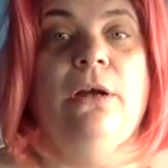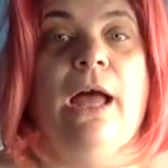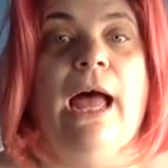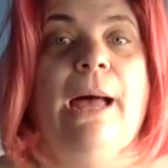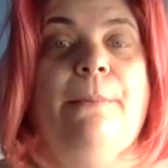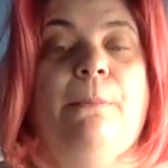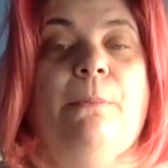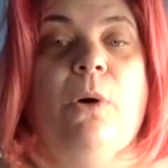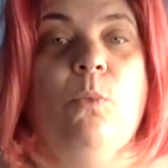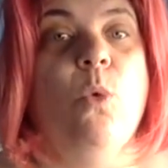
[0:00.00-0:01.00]
um,
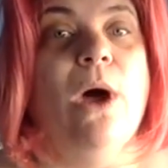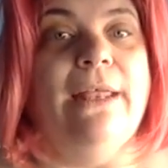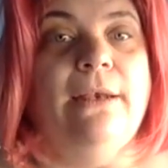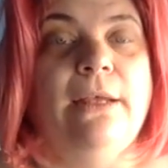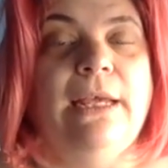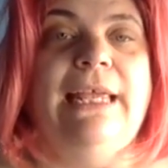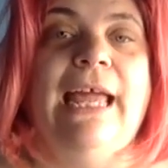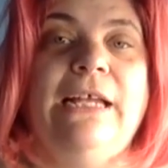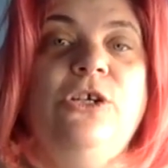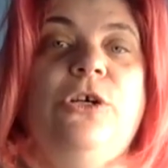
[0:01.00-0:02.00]
but what it
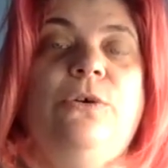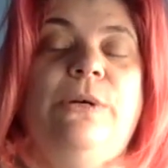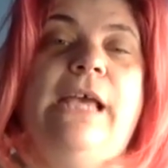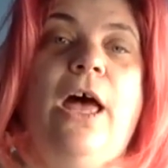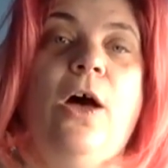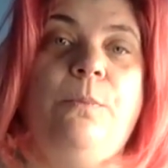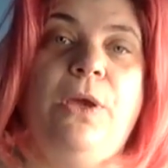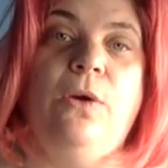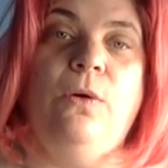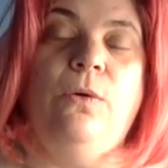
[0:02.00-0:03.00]
can do is help
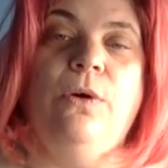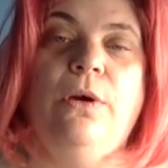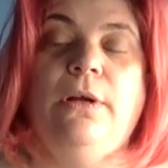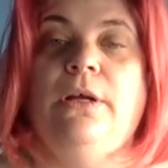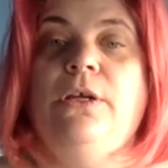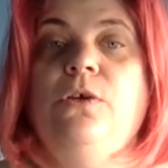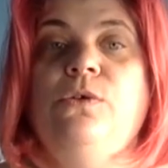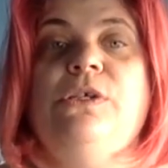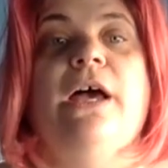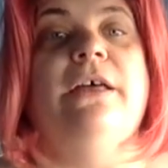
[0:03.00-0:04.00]
you
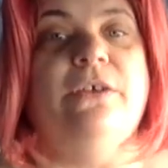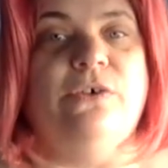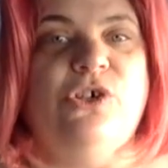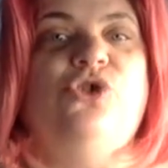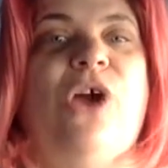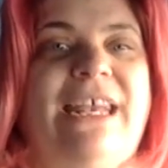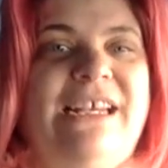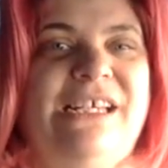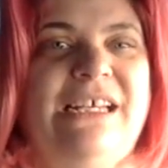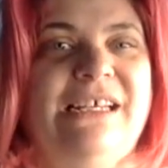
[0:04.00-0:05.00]
use other
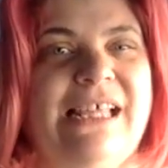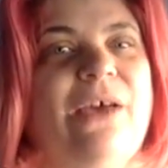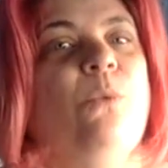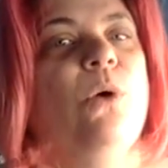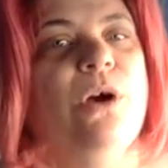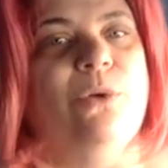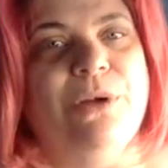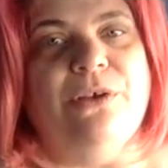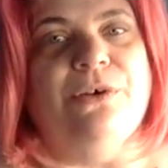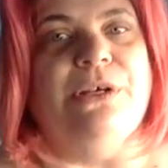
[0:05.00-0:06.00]
strategies that work
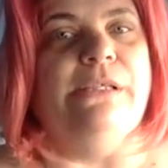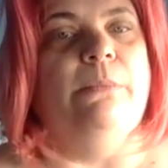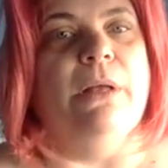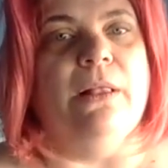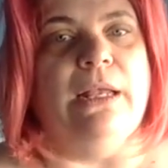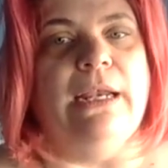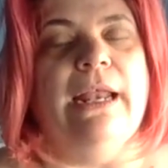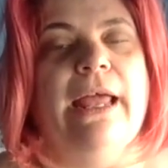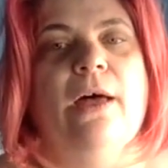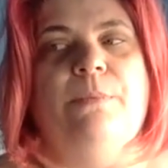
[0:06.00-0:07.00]
with your disability to
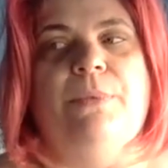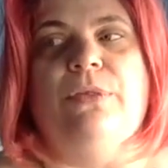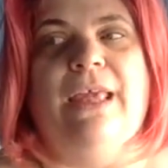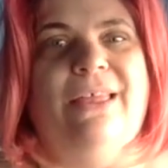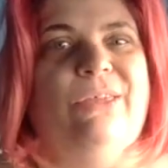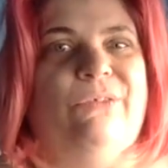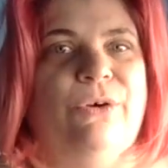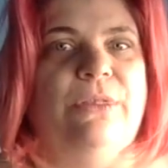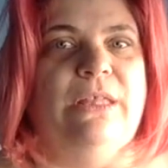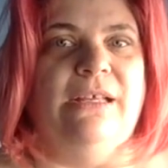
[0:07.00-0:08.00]
help you get through
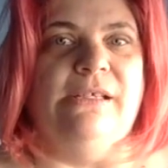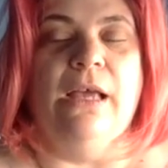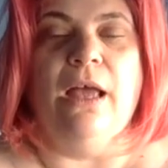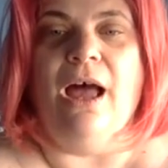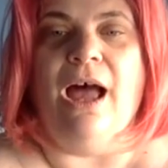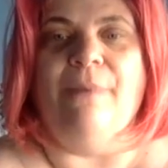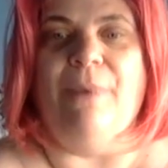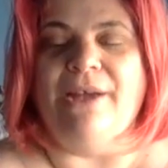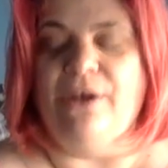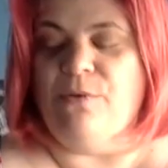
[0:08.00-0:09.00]
things. Um,
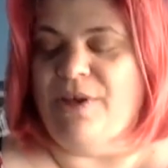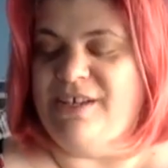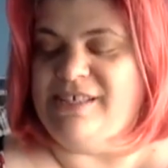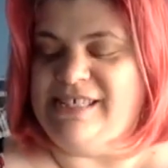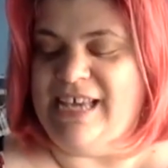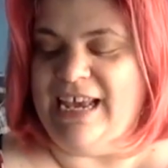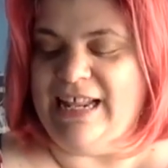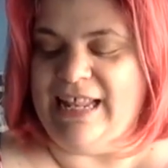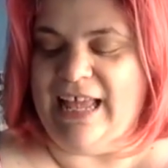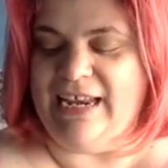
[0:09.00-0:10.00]
I don't want to say
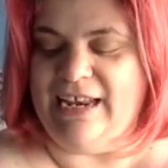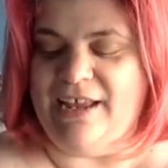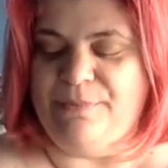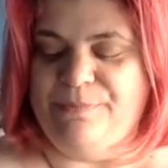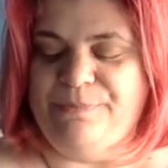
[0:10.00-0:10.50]
that um,